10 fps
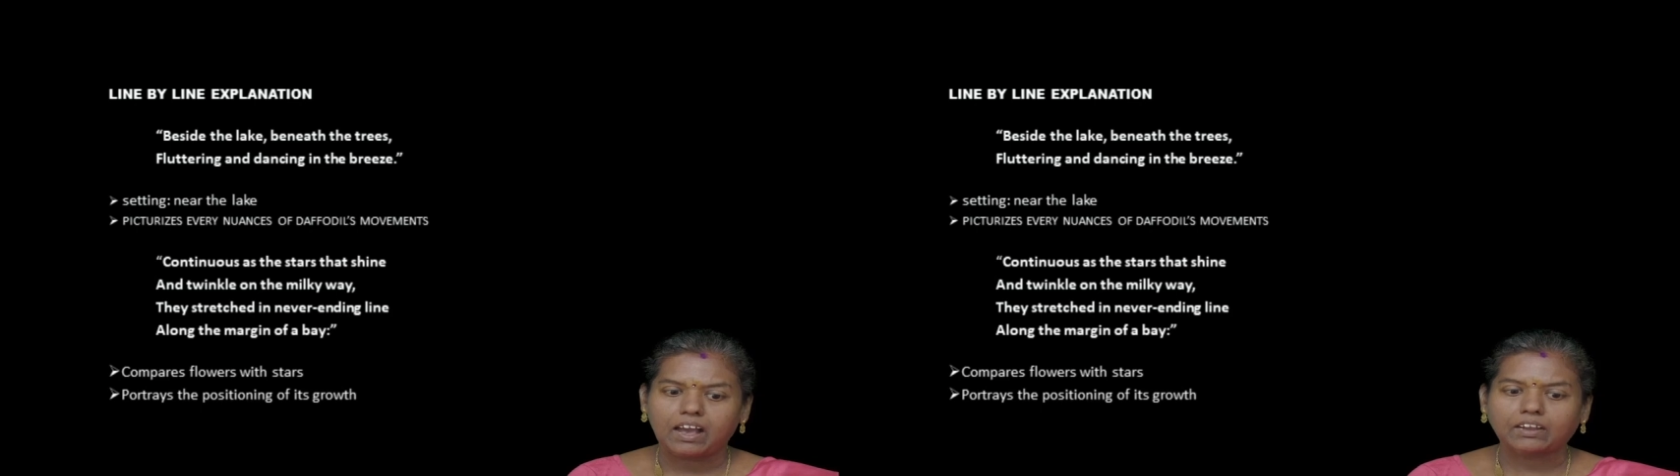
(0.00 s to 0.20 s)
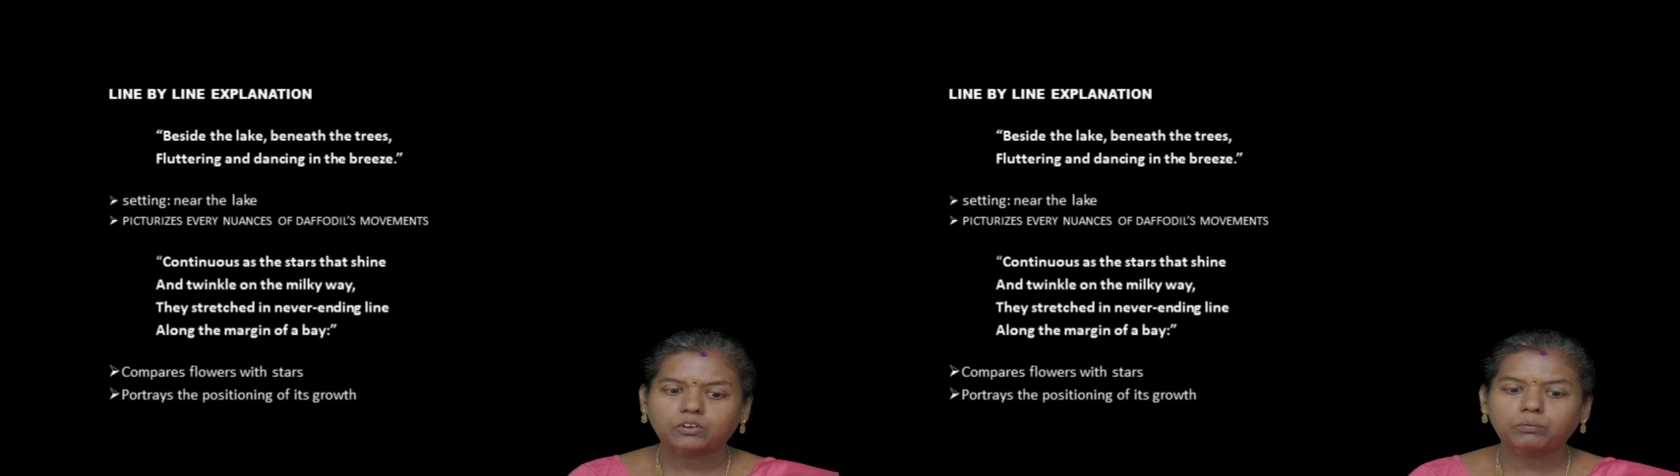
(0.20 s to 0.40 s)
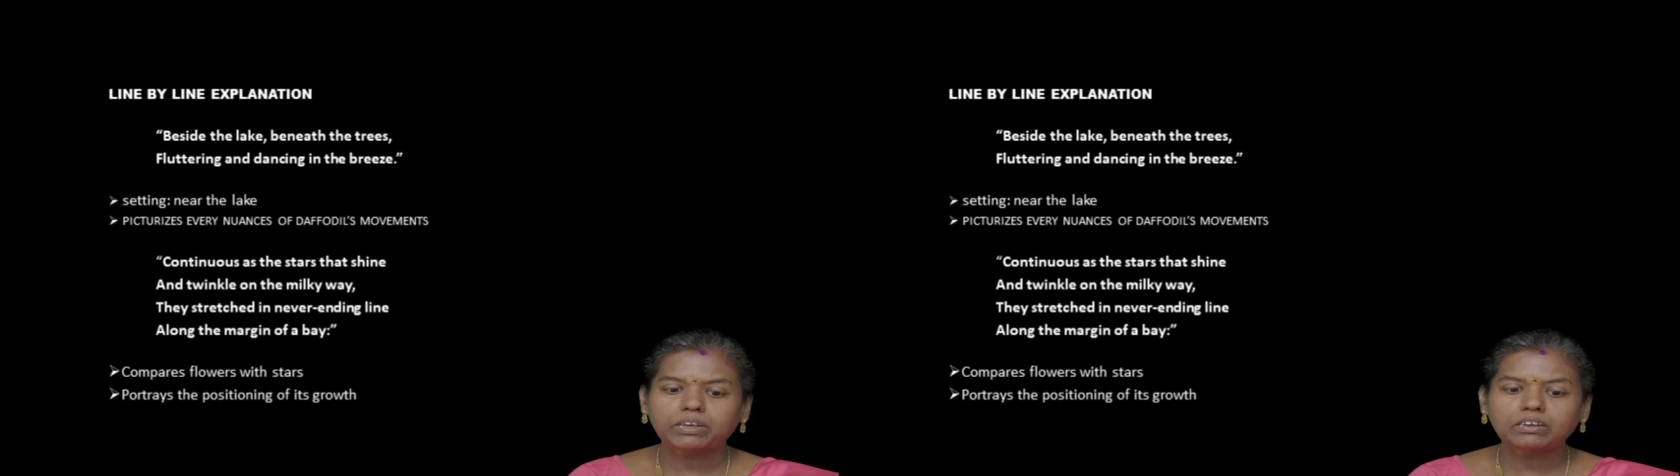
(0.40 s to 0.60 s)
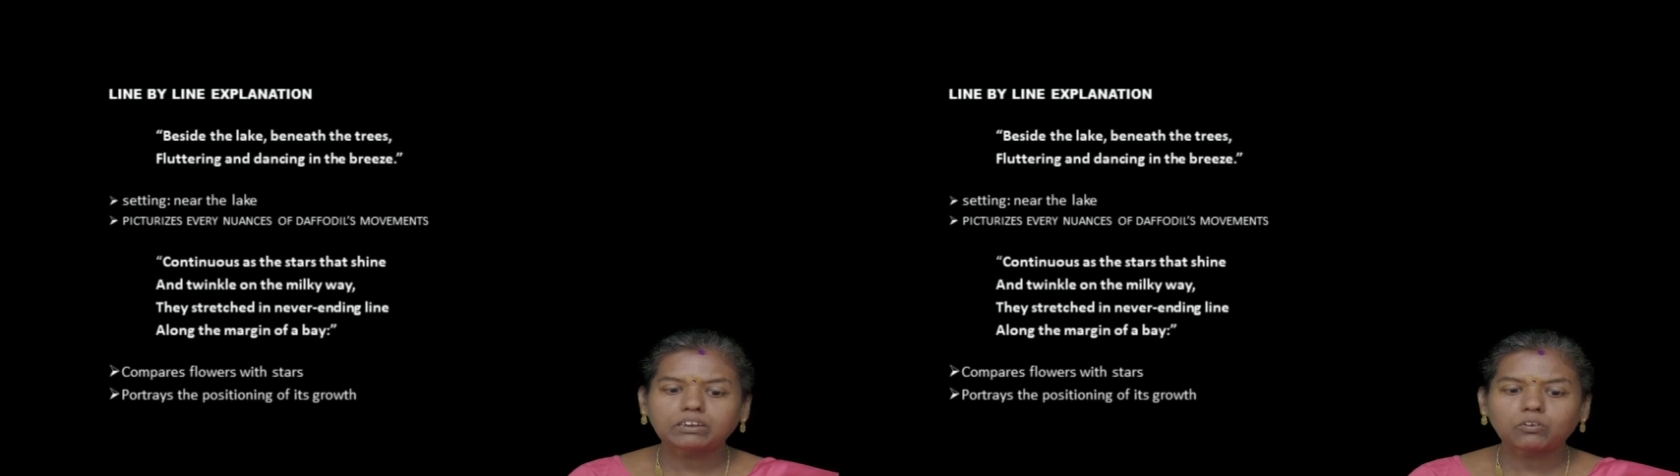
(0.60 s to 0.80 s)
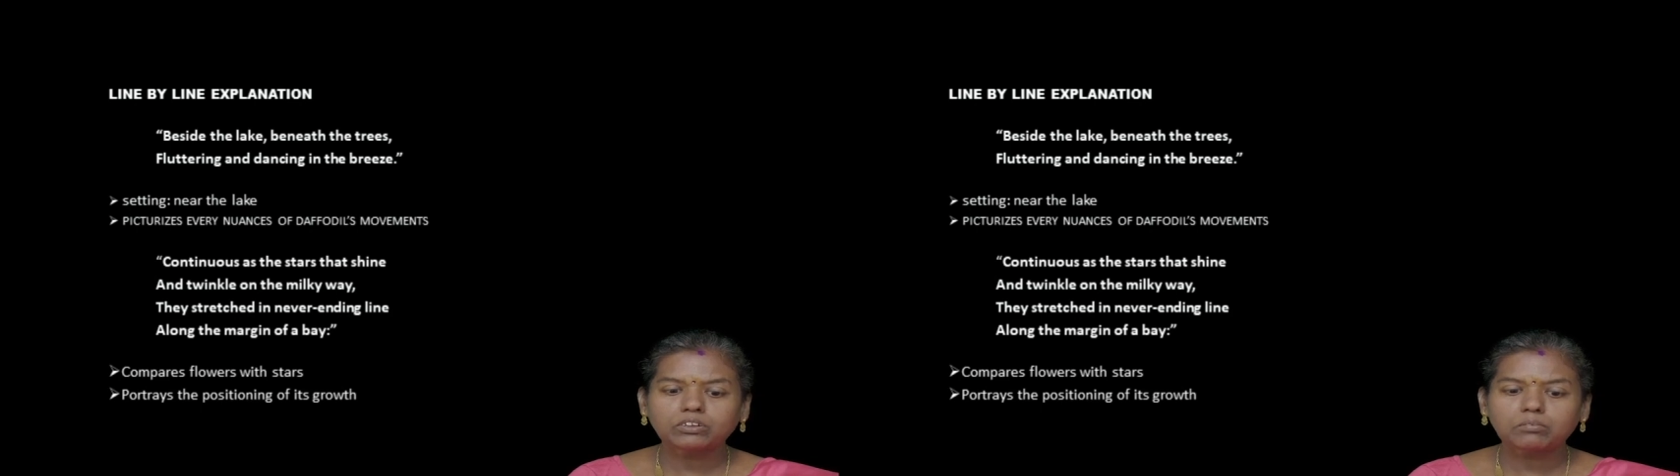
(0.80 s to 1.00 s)
and
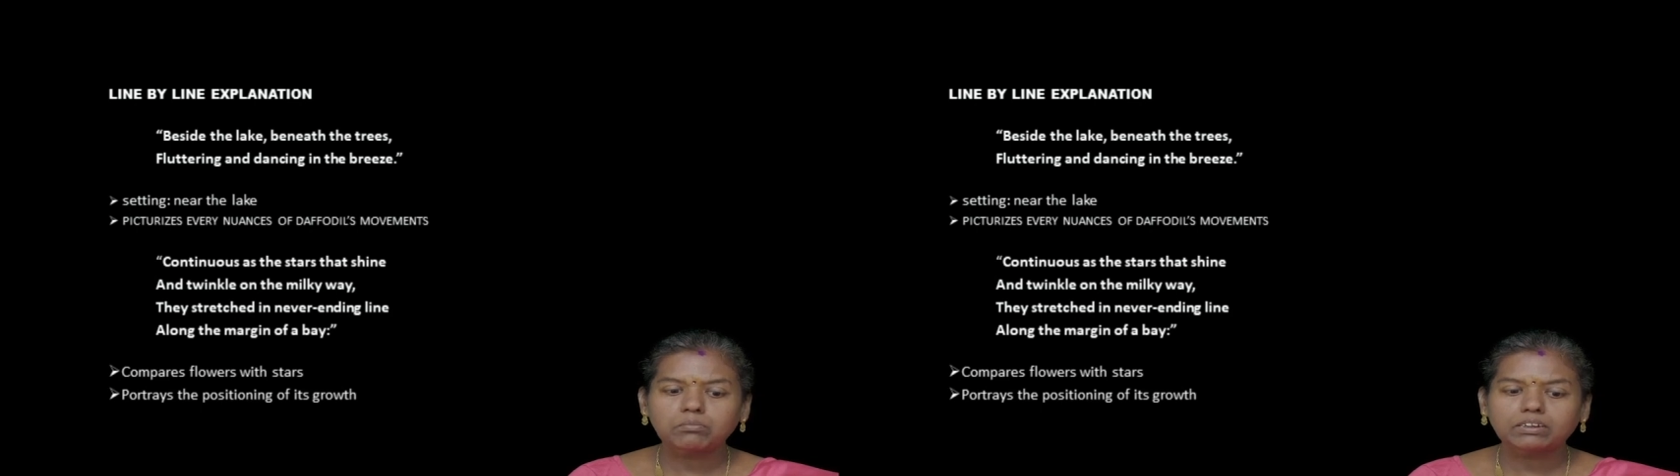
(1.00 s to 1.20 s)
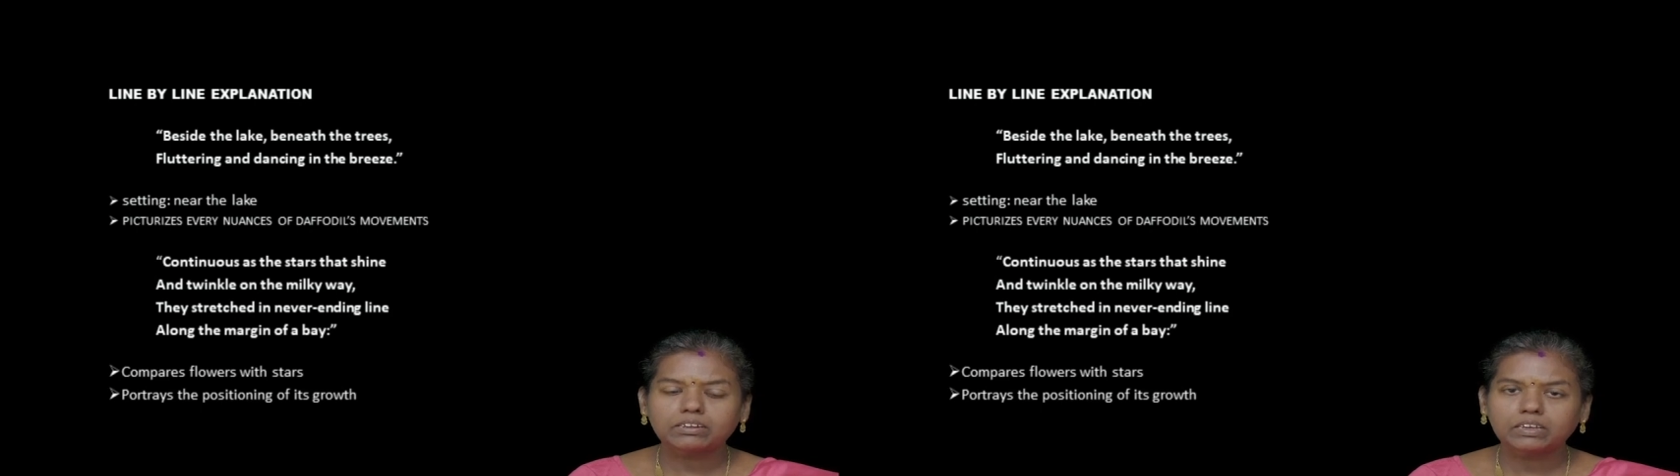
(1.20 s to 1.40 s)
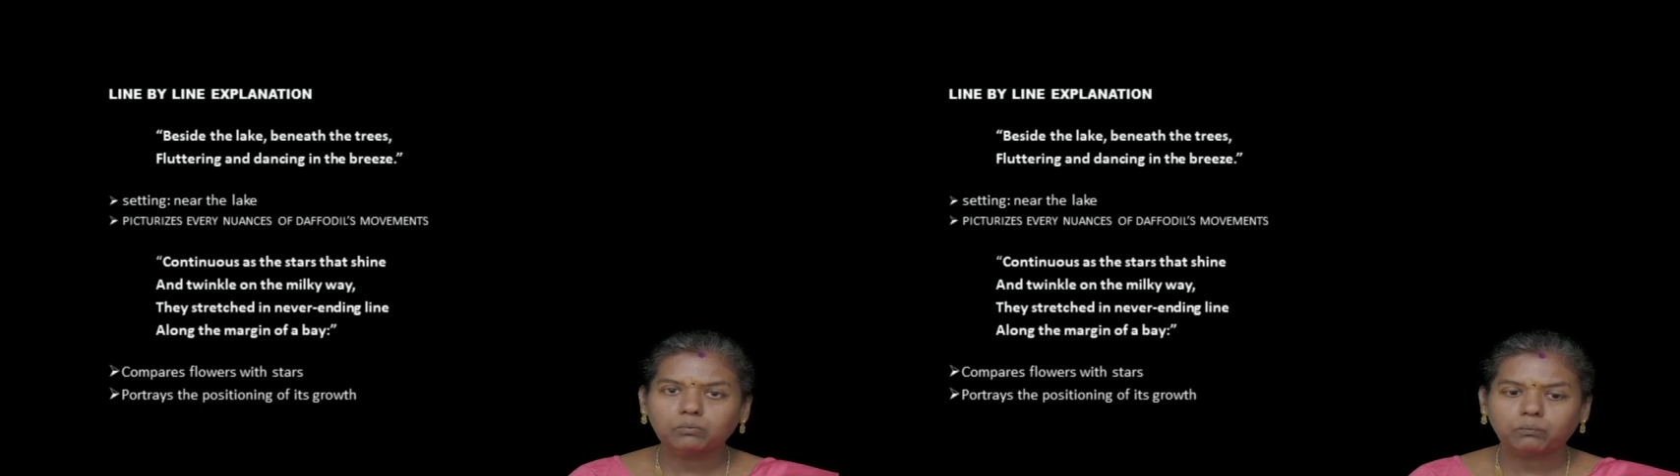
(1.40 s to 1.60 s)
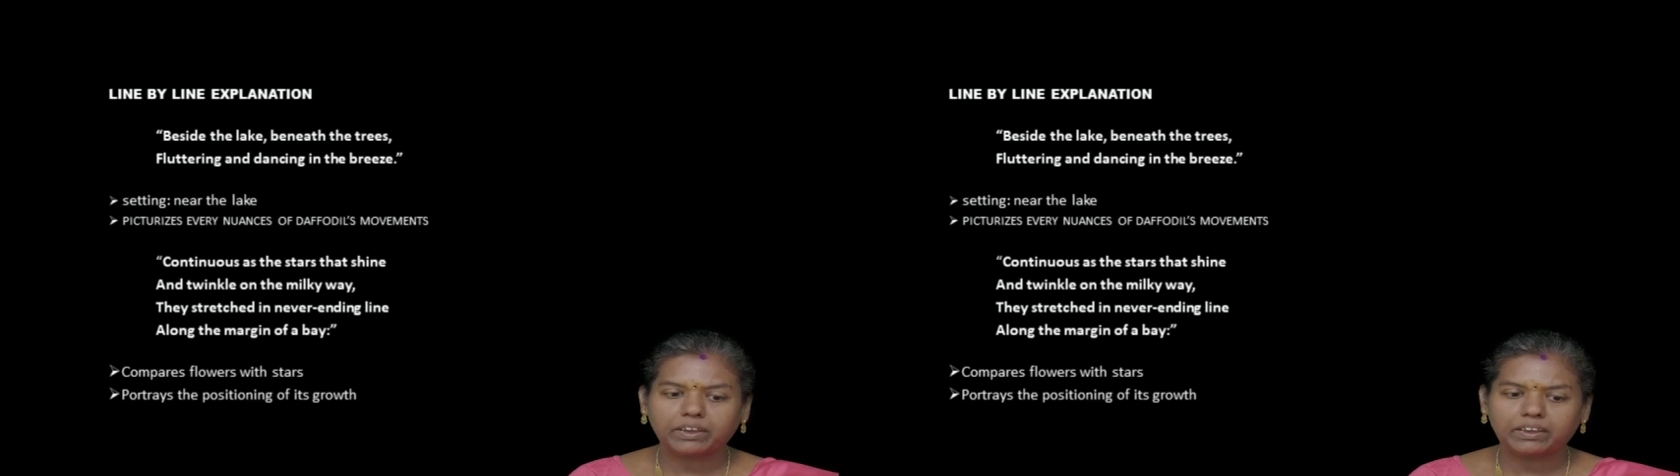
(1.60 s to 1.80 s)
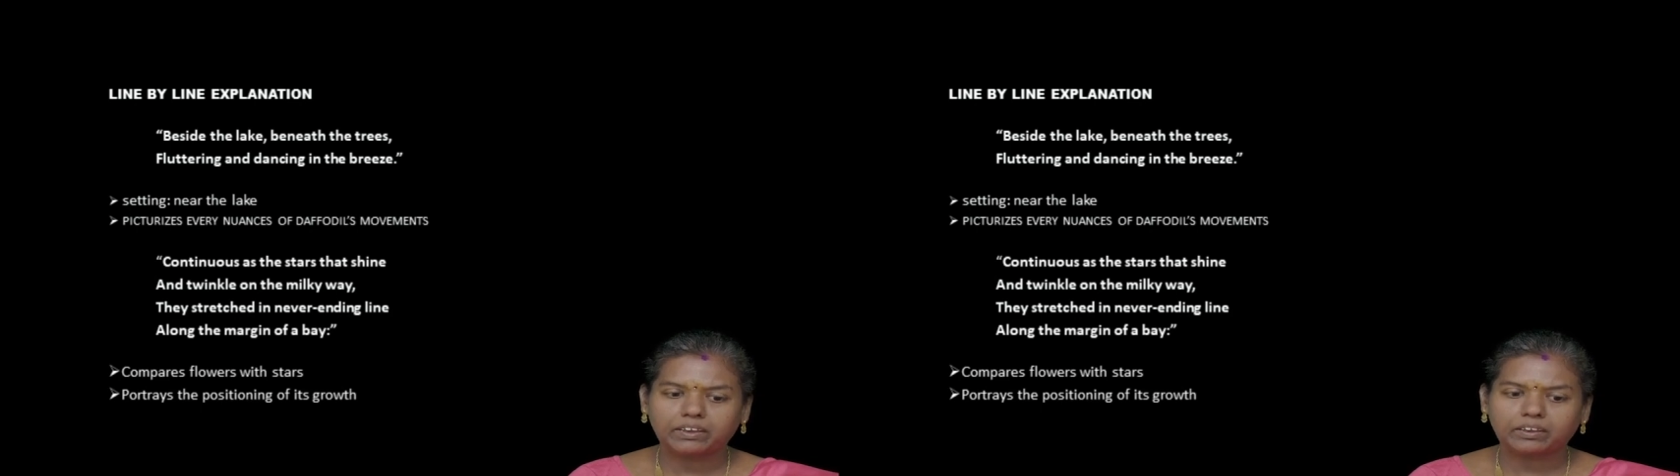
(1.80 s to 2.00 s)
twinkle on the Milky
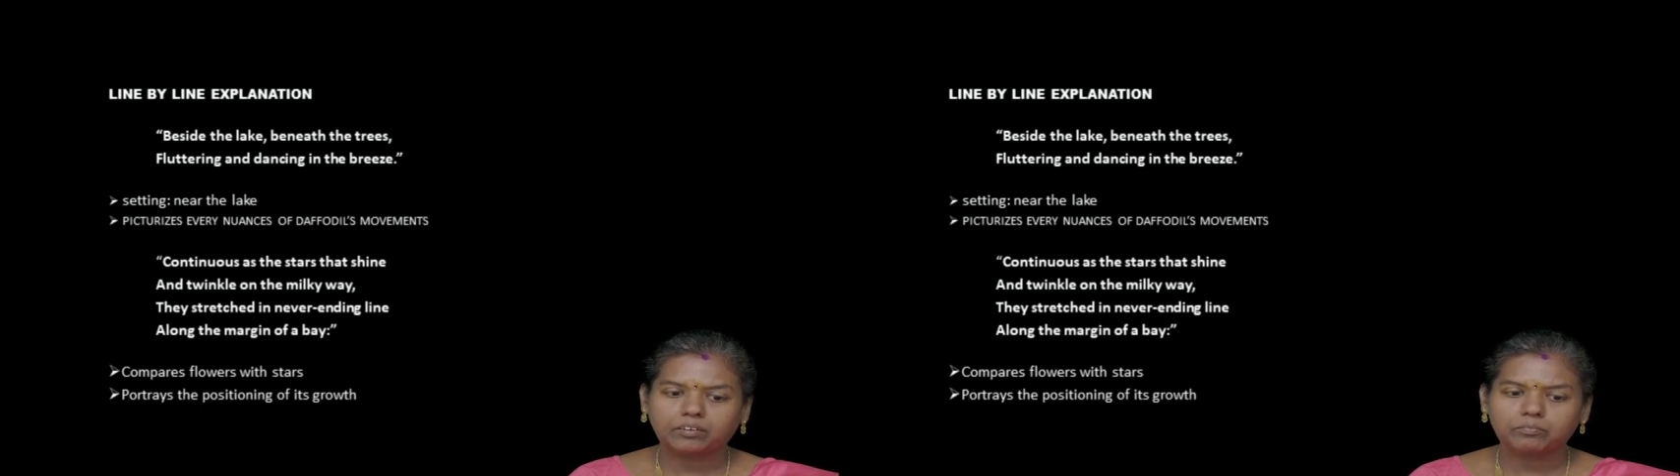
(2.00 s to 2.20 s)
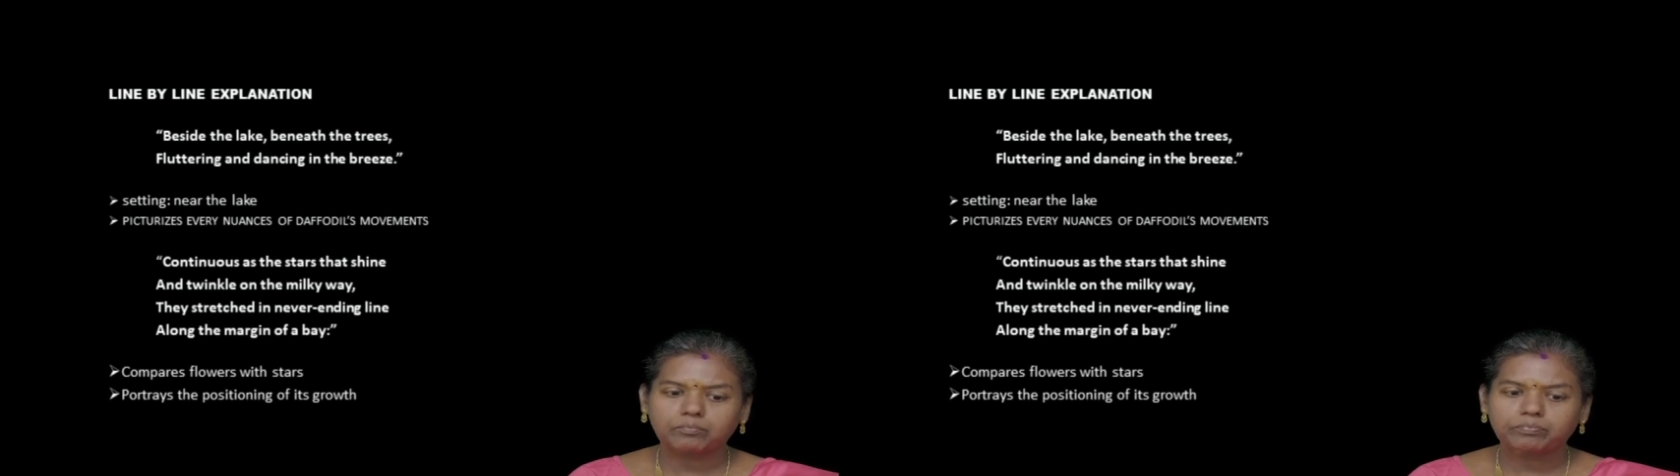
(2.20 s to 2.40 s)
Way,